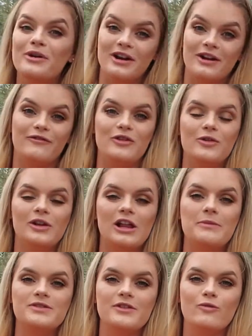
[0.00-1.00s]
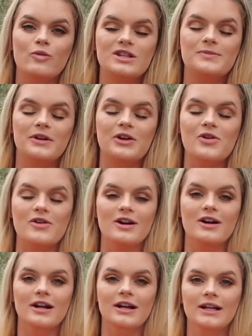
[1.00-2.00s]
put a few clips of what's been going
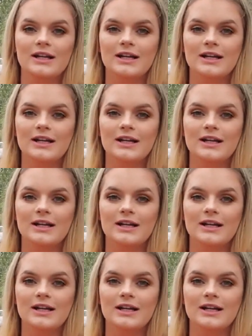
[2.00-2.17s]
on.